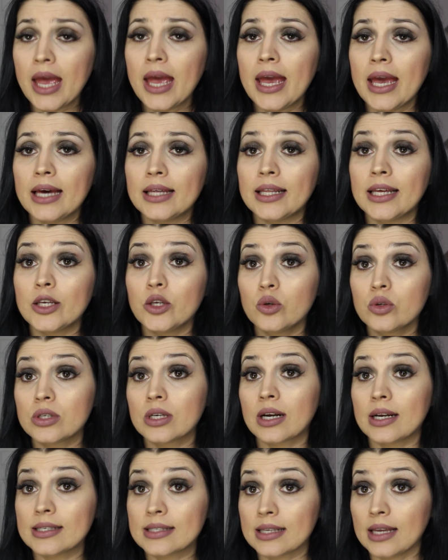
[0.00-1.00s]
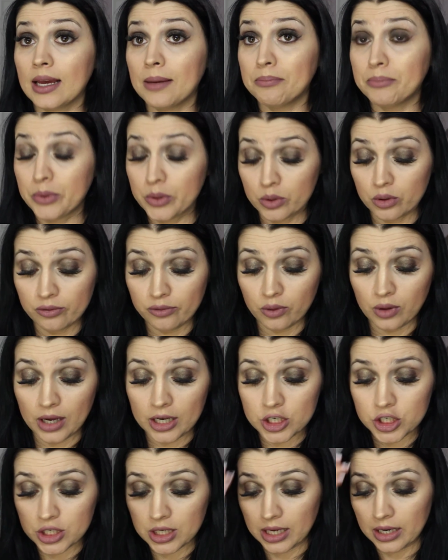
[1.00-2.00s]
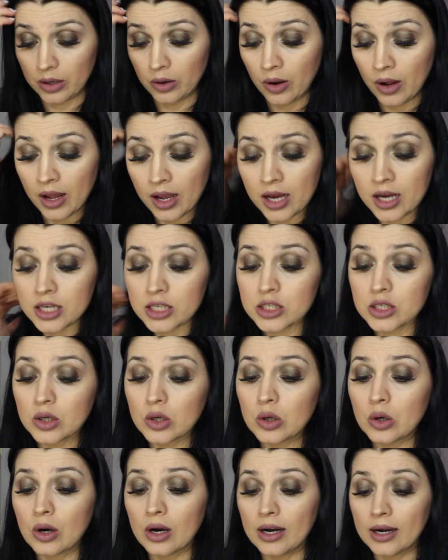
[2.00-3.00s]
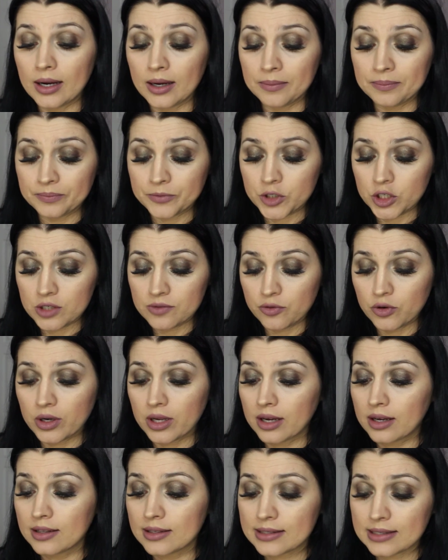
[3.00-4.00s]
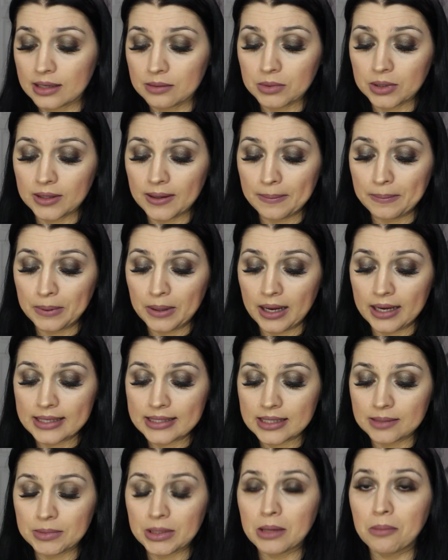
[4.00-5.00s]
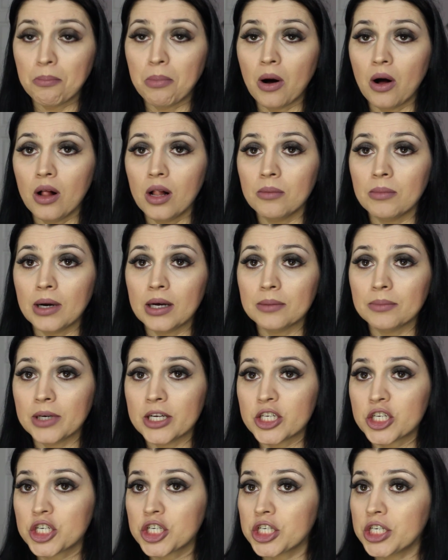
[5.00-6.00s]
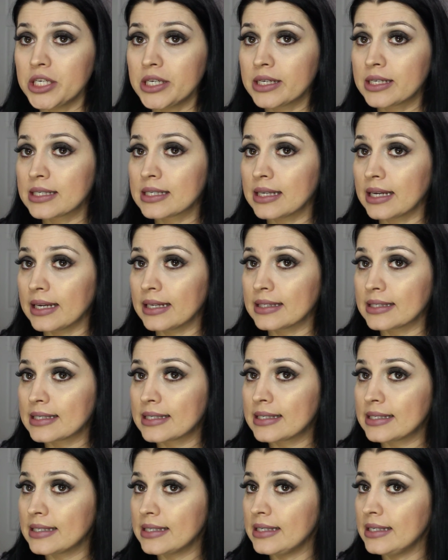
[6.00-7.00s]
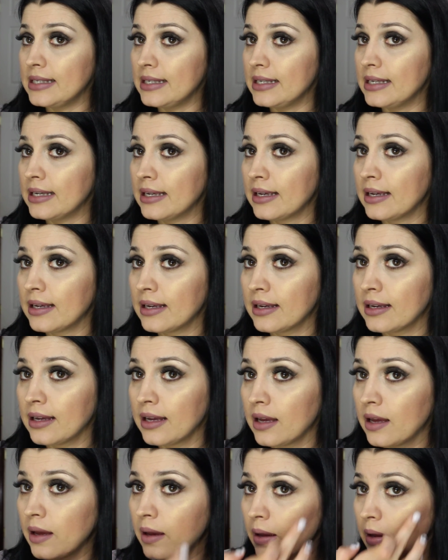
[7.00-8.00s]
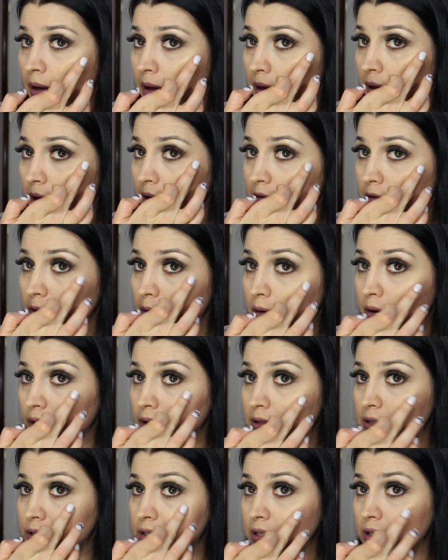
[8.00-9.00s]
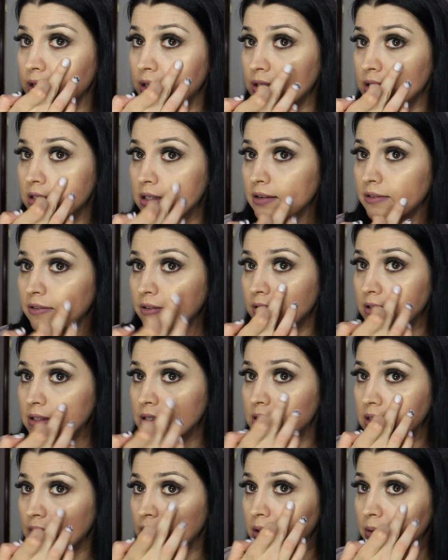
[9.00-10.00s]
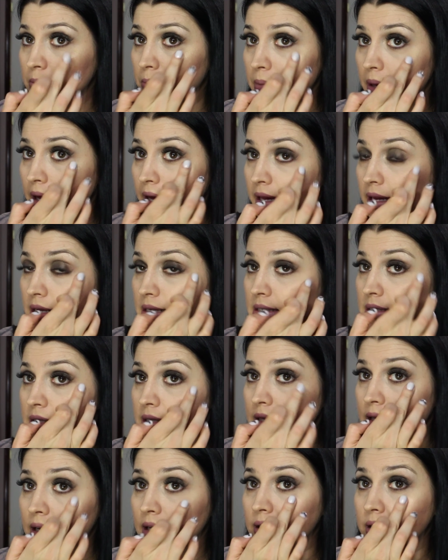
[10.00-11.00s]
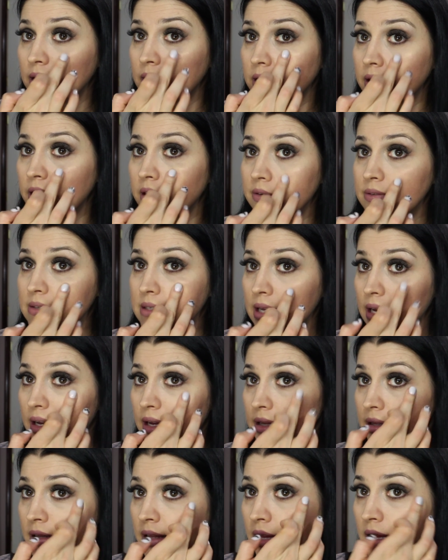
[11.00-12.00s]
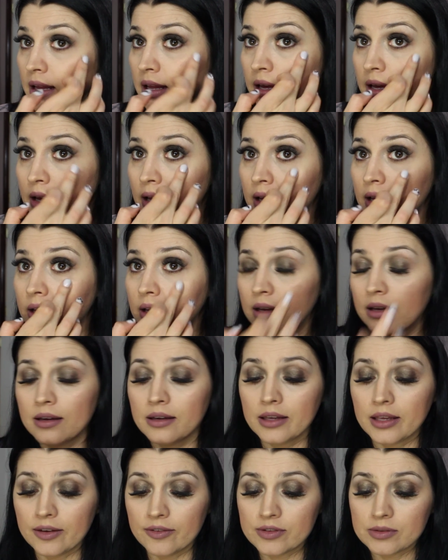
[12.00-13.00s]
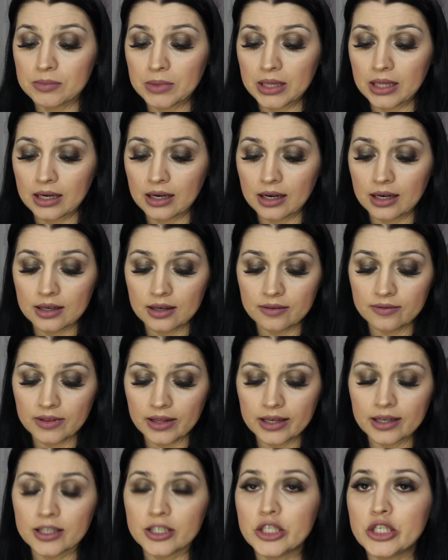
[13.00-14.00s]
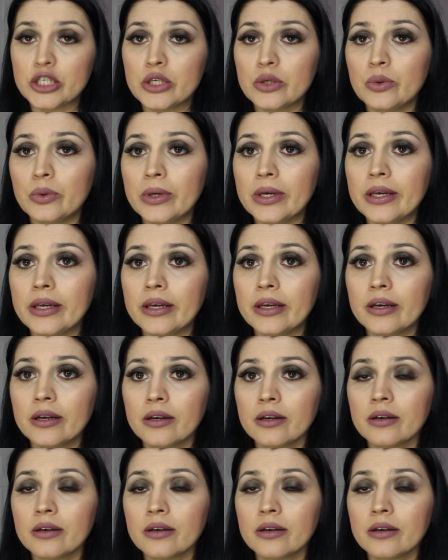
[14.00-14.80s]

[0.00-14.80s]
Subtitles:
and I use it as a beautiful eyeshadow. So just for giggles, I'm gonna apply some of the balm on my cheeks and see if you can see the difference that it makes. It gives me that kind of like a dewy